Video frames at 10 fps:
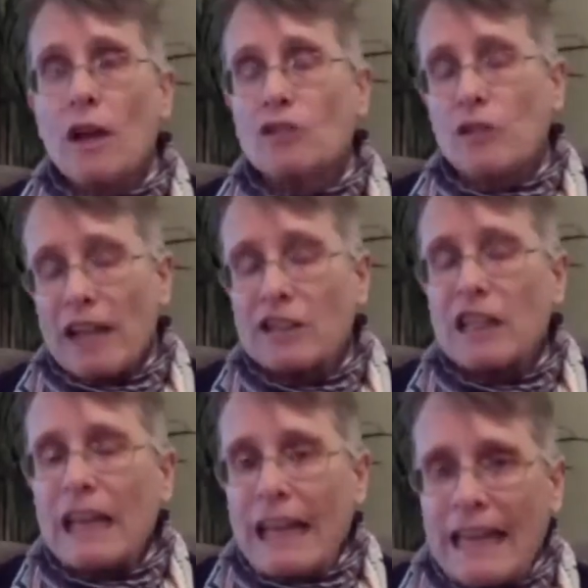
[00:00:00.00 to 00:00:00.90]
So that's the
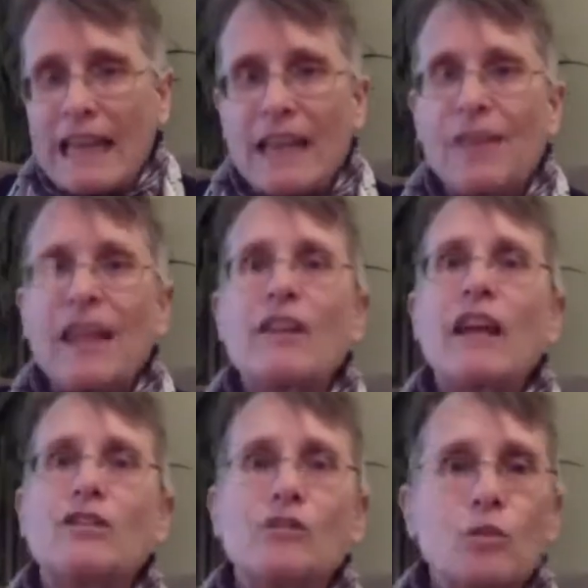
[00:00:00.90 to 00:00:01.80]
key thing that
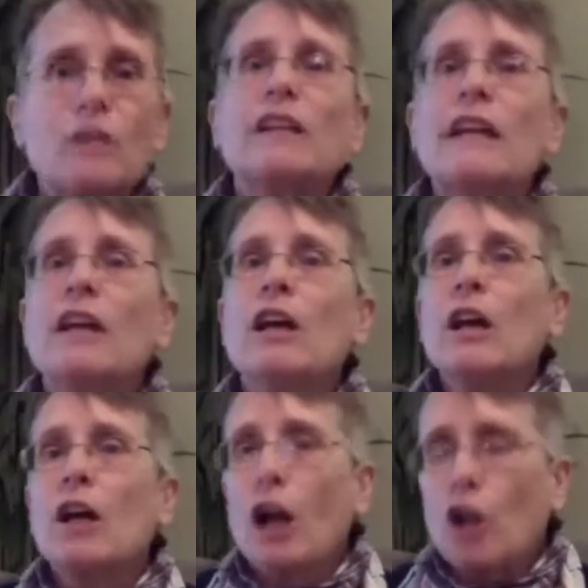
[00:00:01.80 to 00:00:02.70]
is really
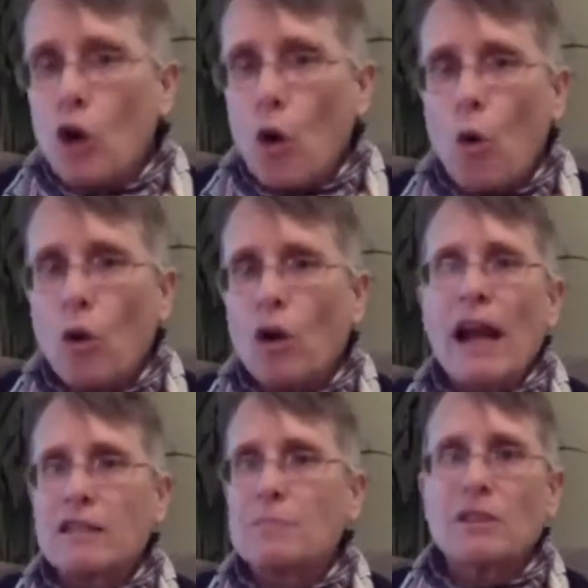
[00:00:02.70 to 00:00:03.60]
a core
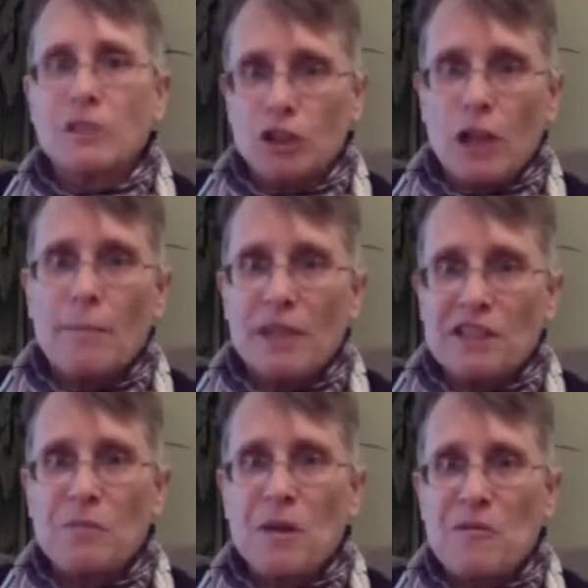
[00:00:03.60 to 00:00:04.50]
aspect of
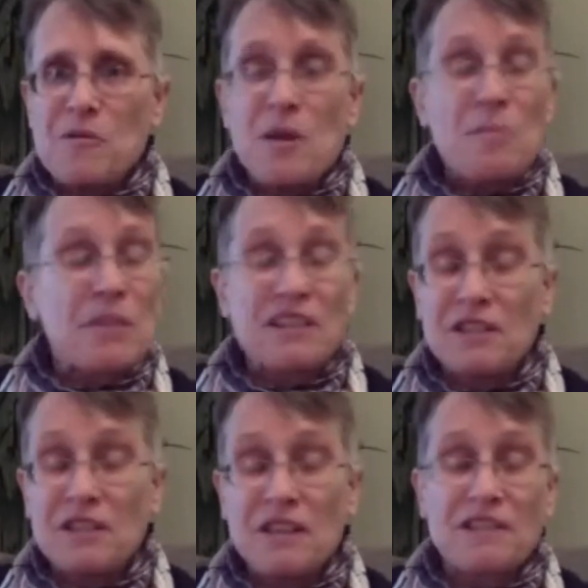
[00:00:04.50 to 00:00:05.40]
shamanism everywhere. But
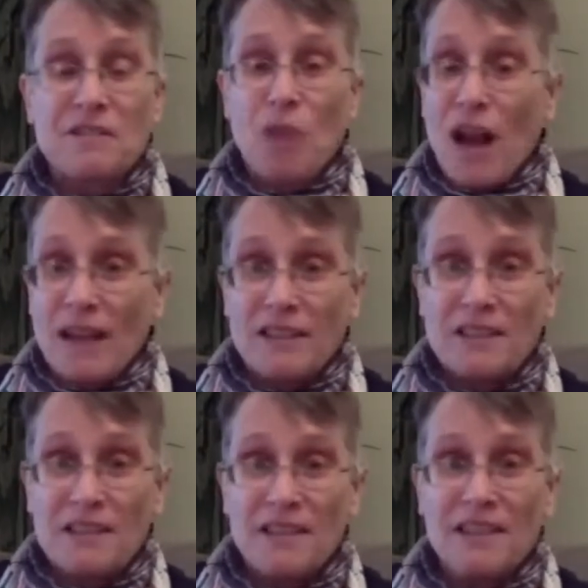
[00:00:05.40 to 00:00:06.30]
it's
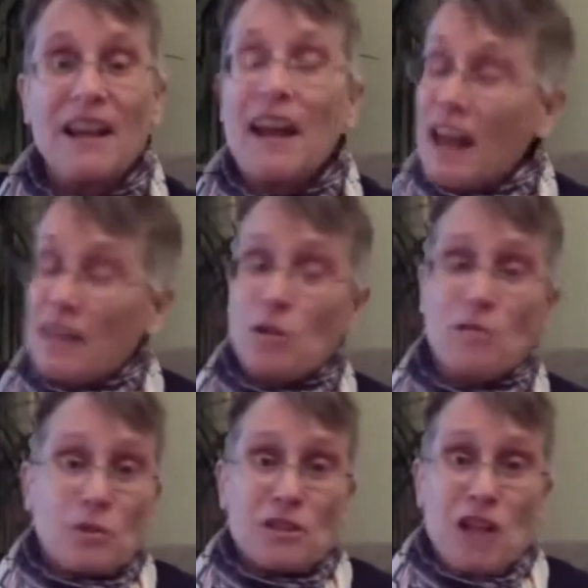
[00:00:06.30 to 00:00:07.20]
practiced and
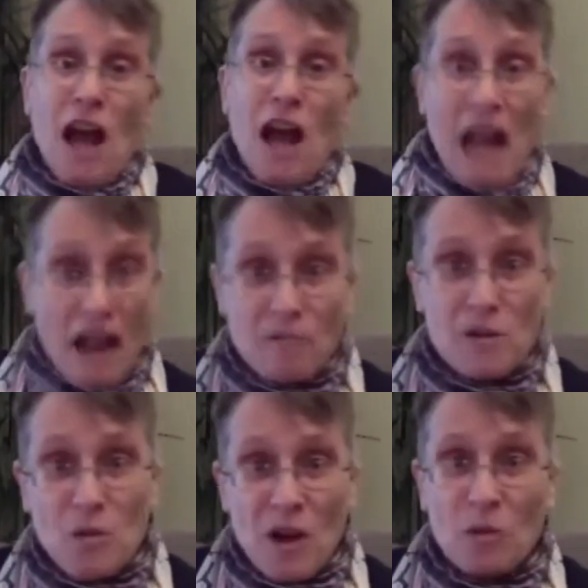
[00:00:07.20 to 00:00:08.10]
therefore taught
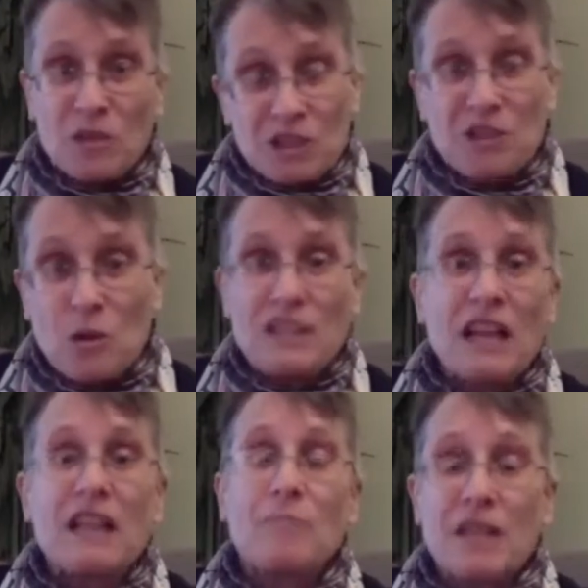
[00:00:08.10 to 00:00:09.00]
everywhere, which is so
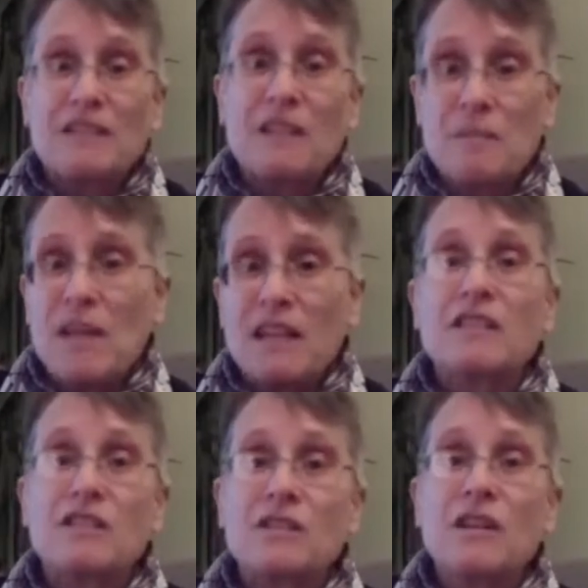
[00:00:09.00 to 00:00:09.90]
exciting because it makes
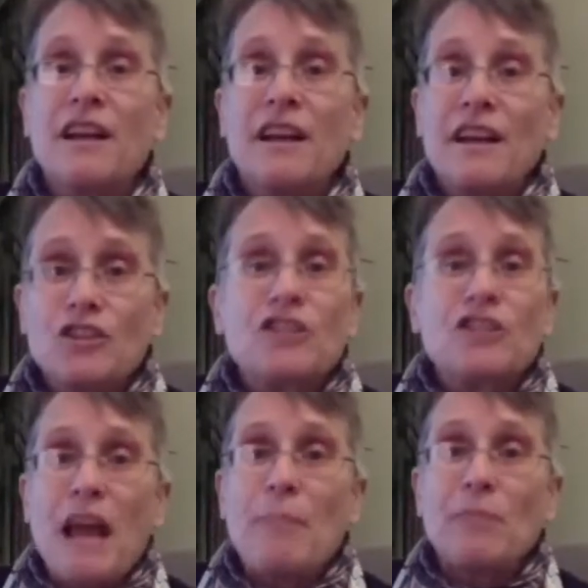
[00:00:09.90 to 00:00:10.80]
us just
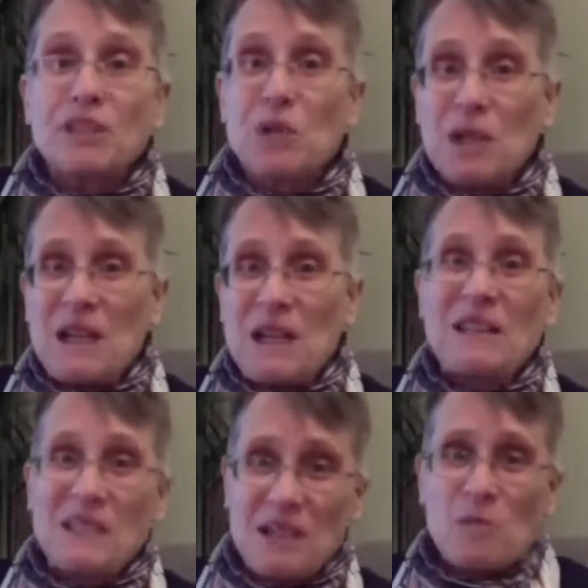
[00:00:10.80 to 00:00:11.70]
that much more
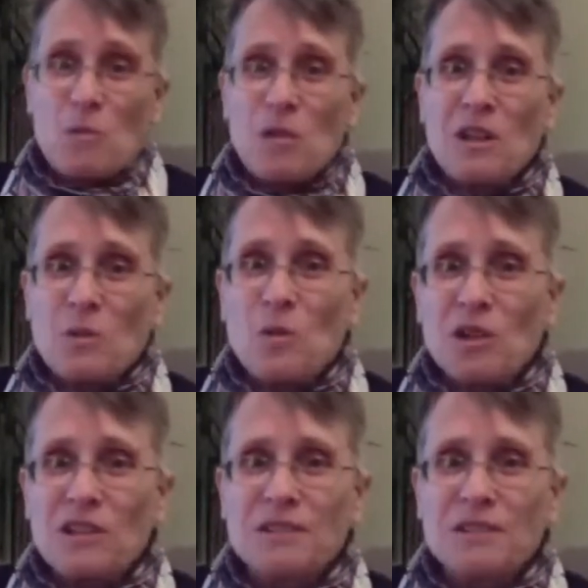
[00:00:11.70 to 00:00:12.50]
connected to everyone in the world.